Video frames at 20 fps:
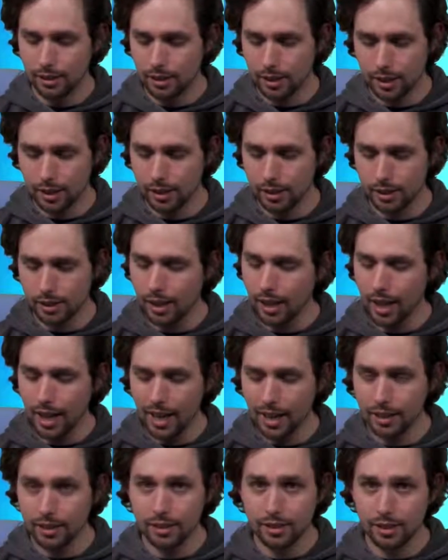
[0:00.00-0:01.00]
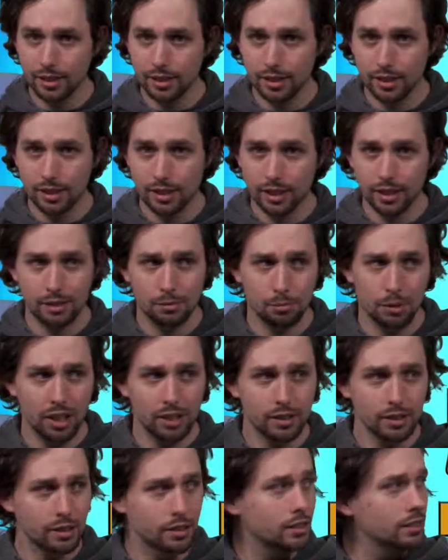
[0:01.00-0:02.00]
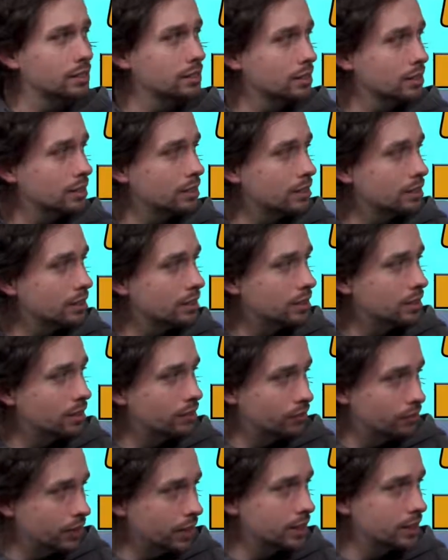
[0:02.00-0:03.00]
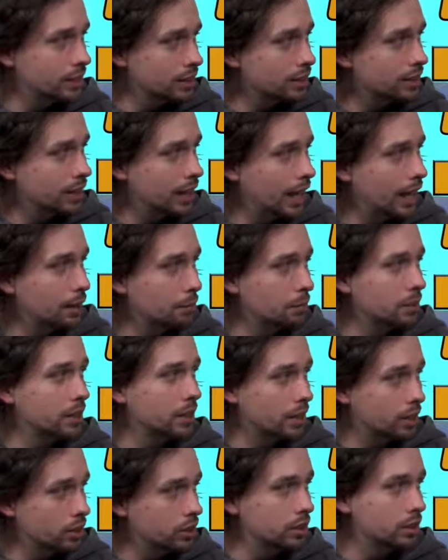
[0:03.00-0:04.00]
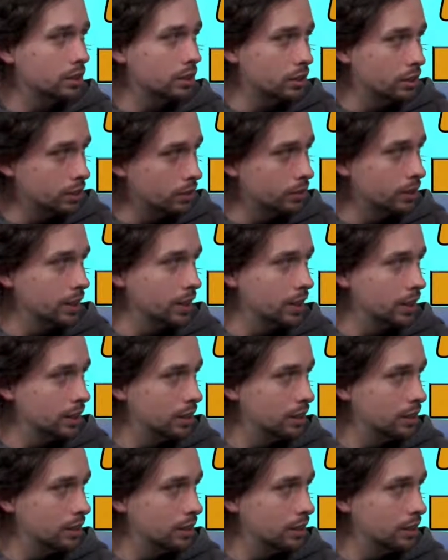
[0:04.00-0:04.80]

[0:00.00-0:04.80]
Because they had 6 months to fix this game and they couldn't do it.